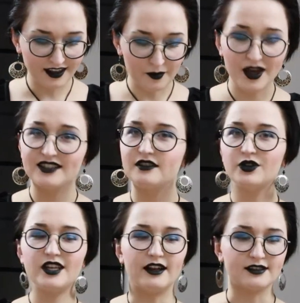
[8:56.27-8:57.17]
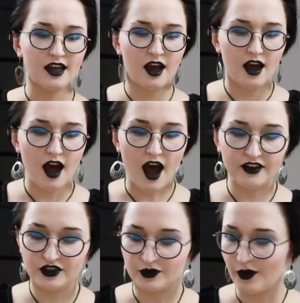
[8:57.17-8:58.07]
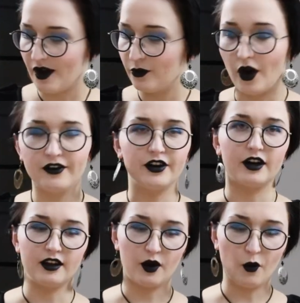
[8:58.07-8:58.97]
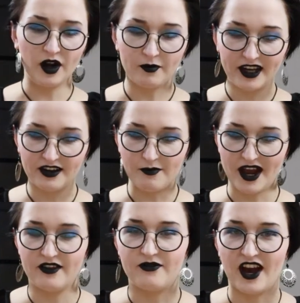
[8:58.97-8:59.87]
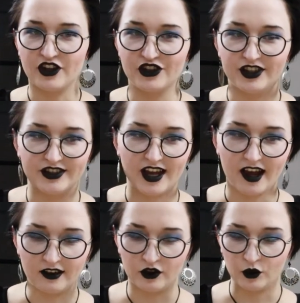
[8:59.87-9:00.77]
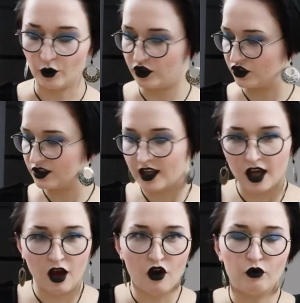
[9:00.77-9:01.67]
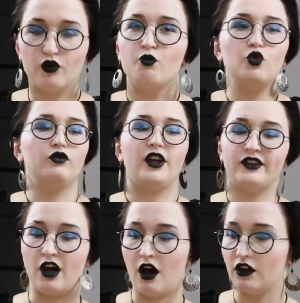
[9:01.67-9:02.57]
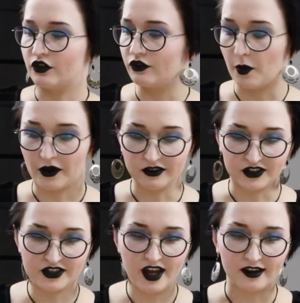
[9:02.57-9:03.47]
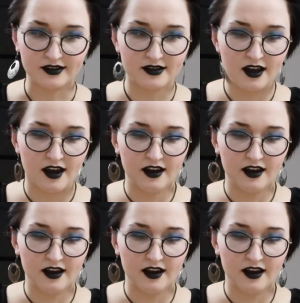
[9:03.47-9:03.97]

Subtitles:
That makes no sense. I wonder, like, what made the manufacturer decide to just remove that color from all their sets?